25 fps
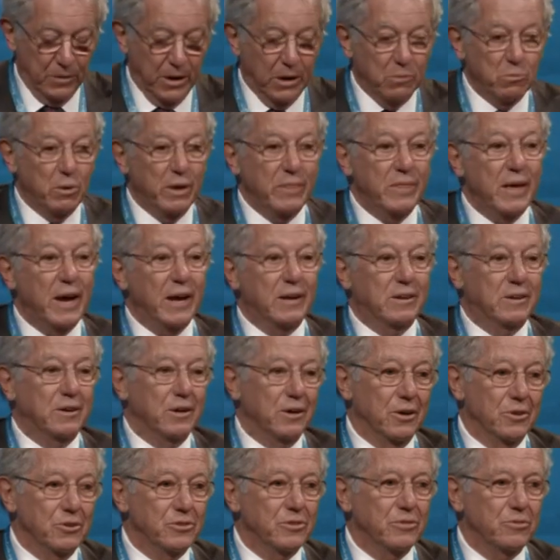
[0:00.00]
And when that
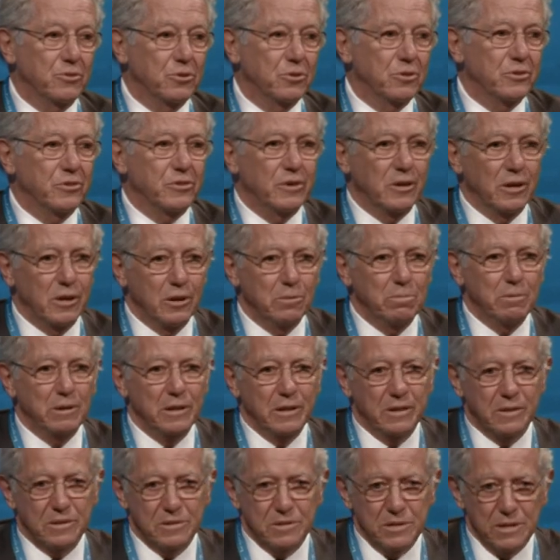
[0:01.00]
goes, of course,
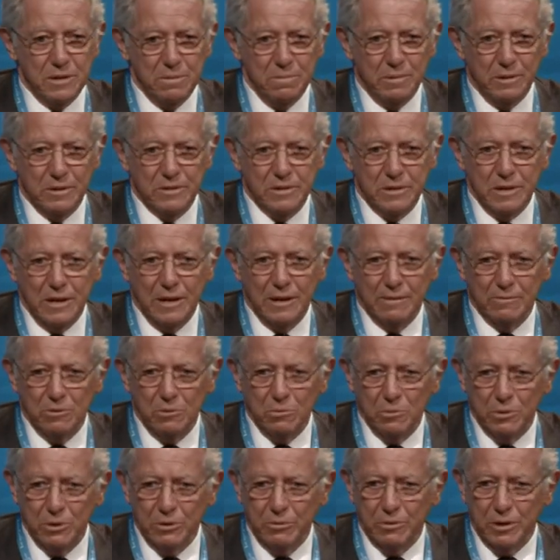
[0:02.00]
globally, the sea level
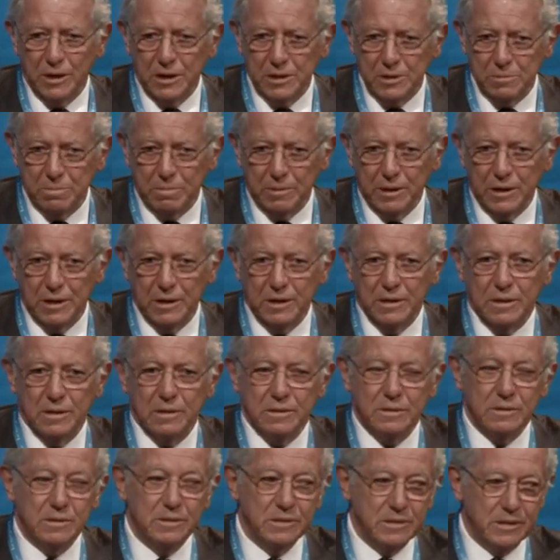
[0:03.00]
would rise by
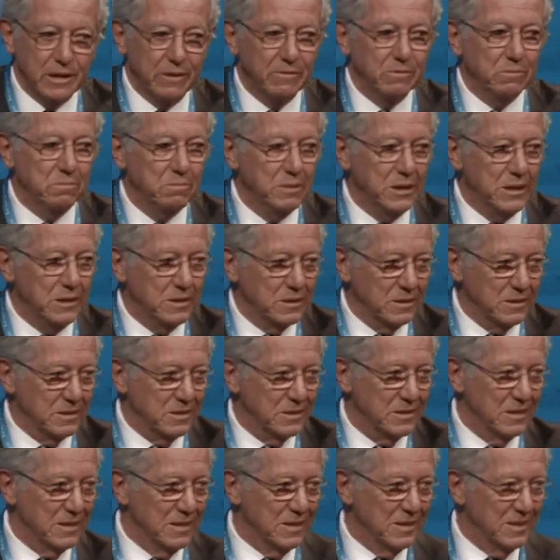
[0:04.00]
7
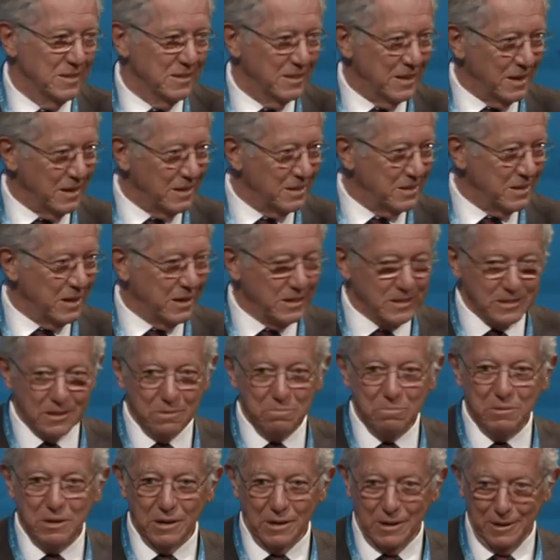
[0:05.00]
meters. That'll take
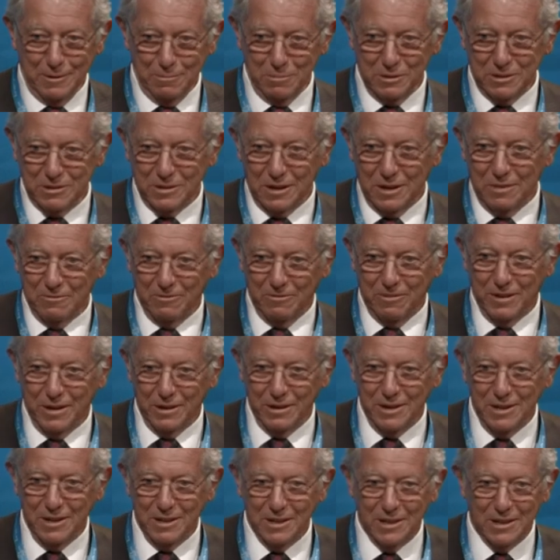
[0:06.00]
some time. It's a
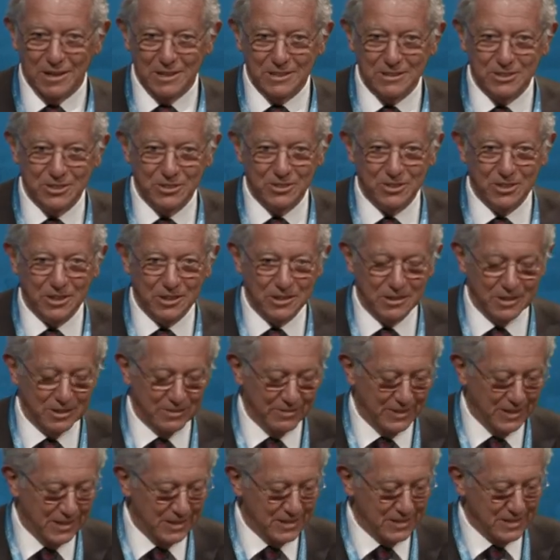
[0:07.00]
very large chunk
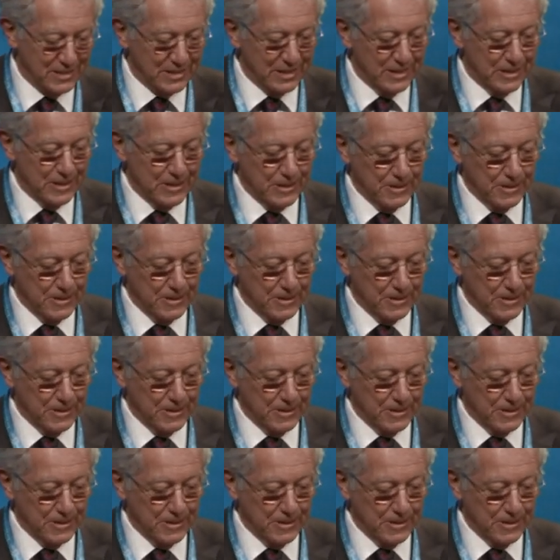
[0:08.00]
of ice,